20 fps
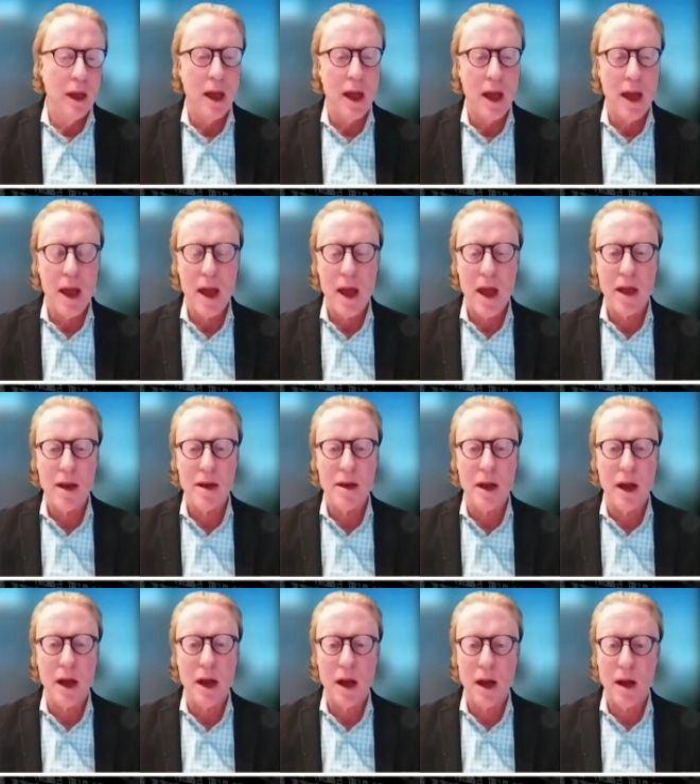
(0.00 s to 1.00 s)
And
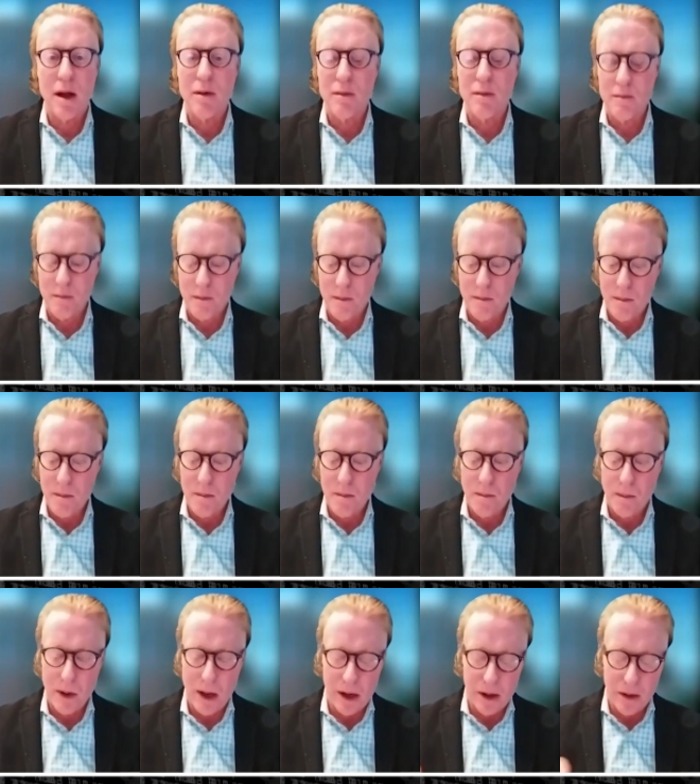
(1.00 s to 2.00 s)
uh,
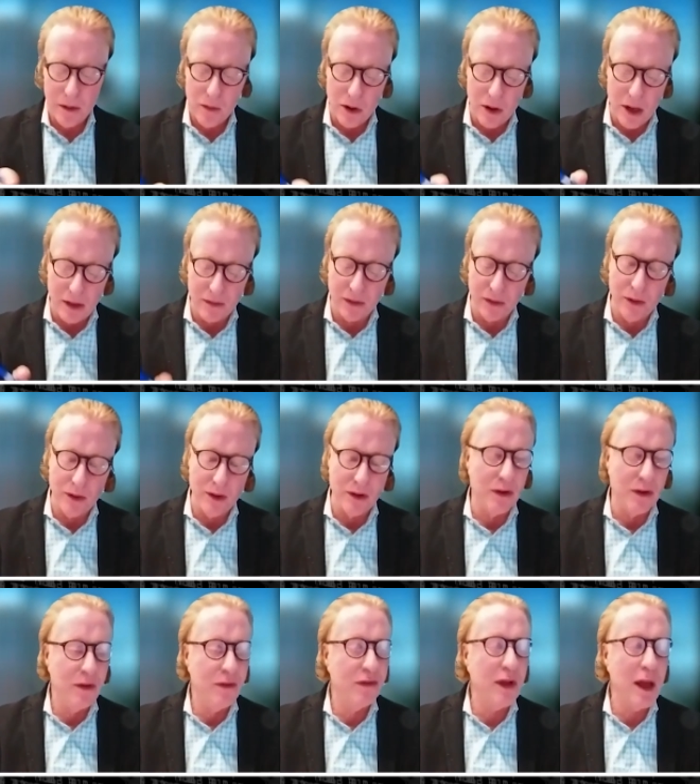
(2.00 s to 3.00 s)
we're executing
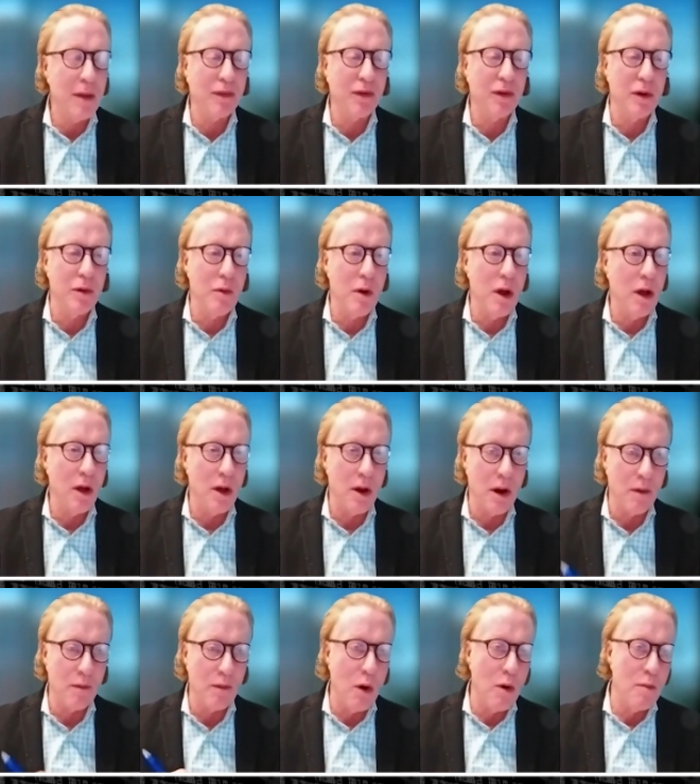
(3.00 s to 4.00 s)
exceptionally well on
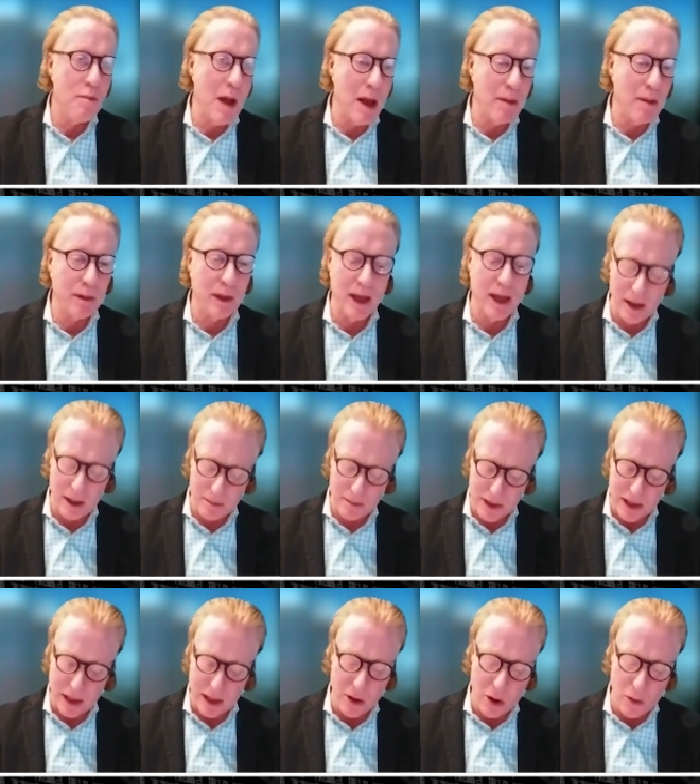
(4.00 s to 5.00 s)
our roadmap
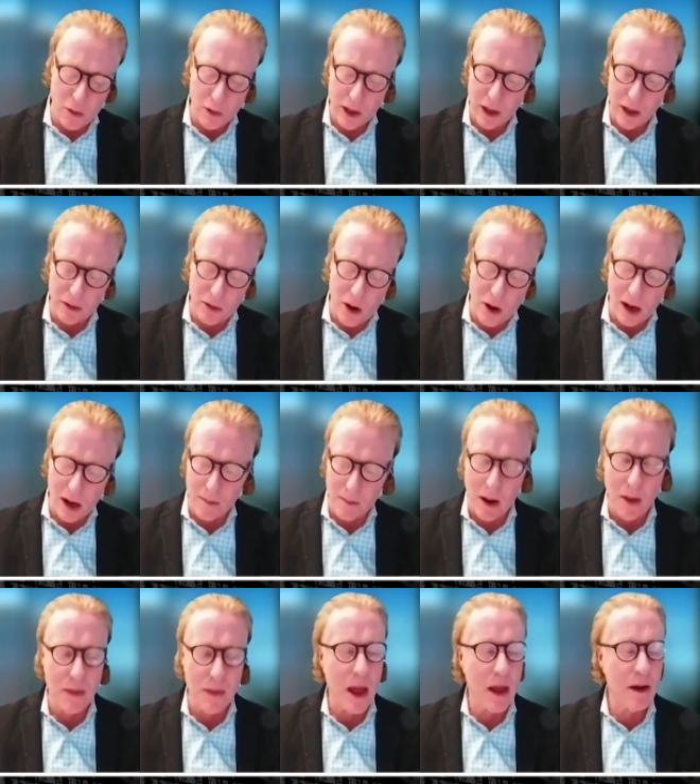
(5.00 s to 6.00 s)
plans, and I know we're going to talk
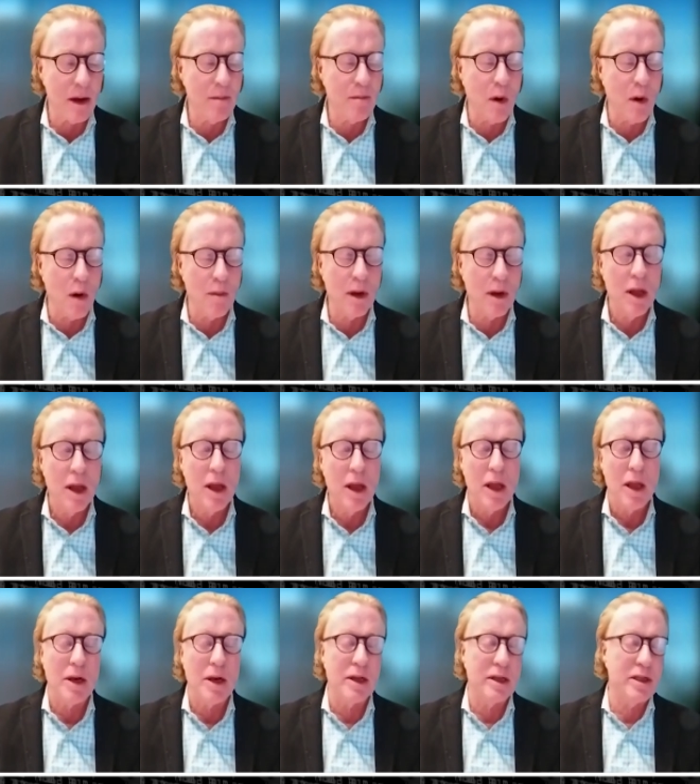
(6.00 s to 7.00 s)
about that in a moment,
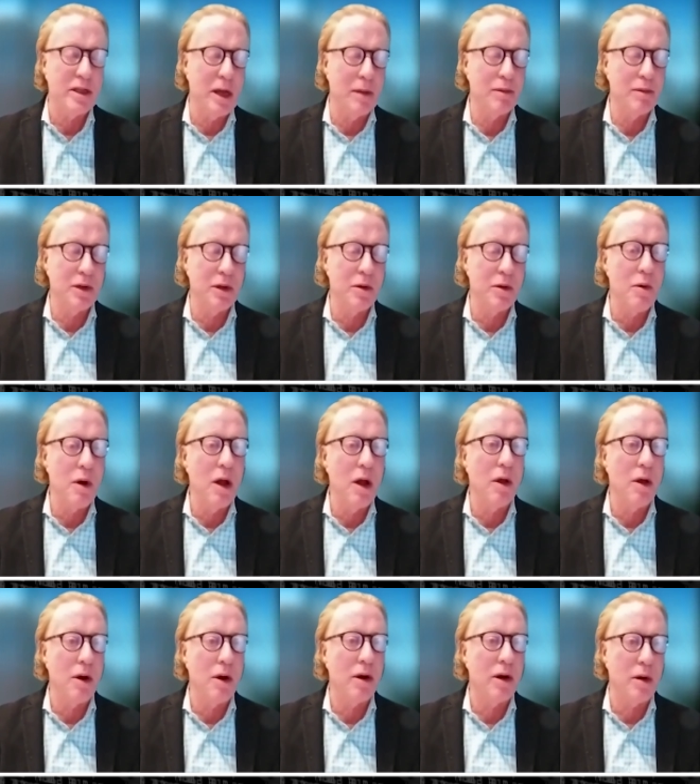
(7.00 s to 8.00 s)
and exceptionally well
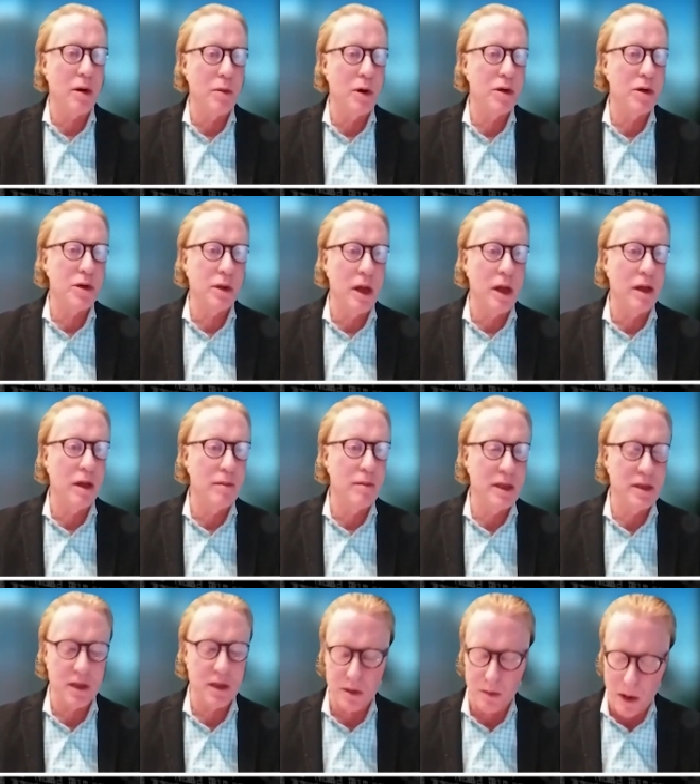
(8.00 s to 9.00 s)
on our commercial
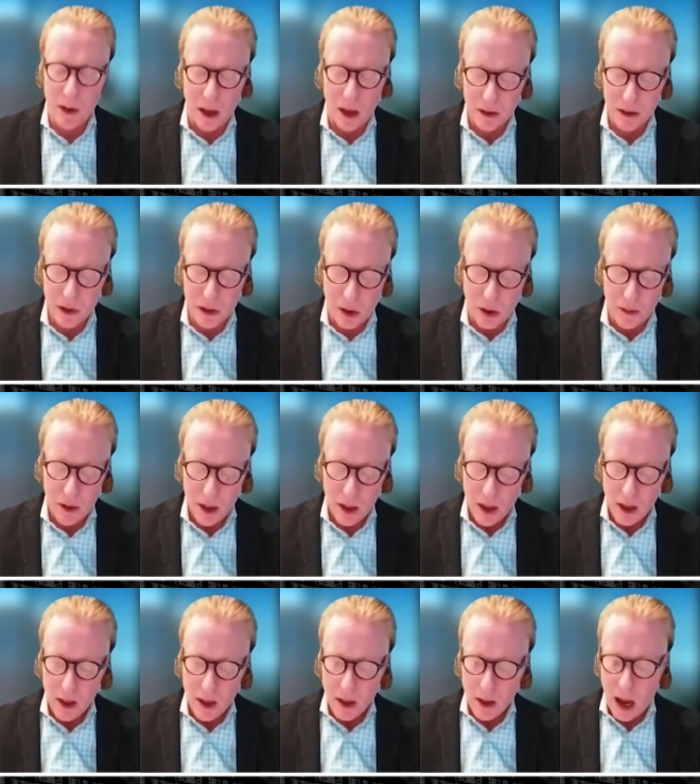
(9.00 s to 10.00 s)
elements as well. So
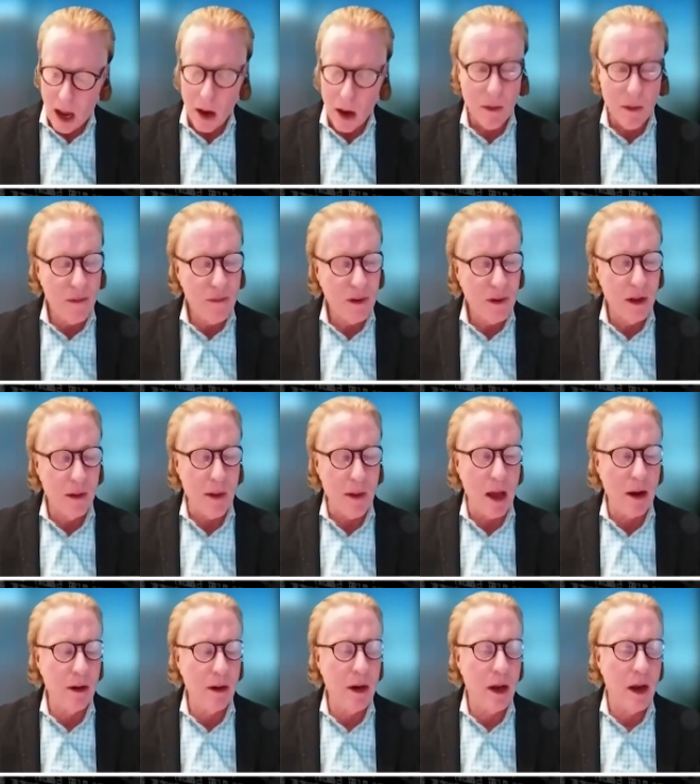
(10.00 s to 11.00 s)
how do I feel
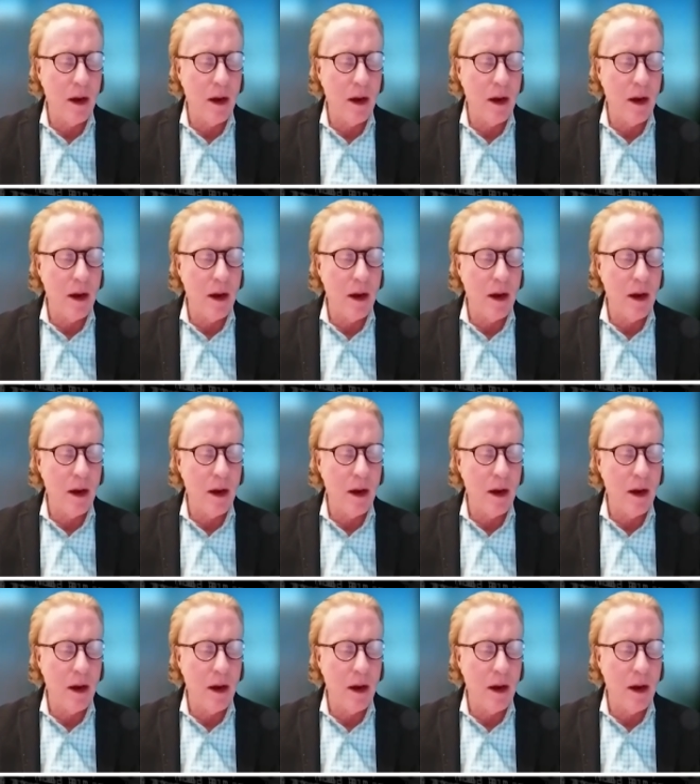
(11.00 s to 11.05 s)
about it?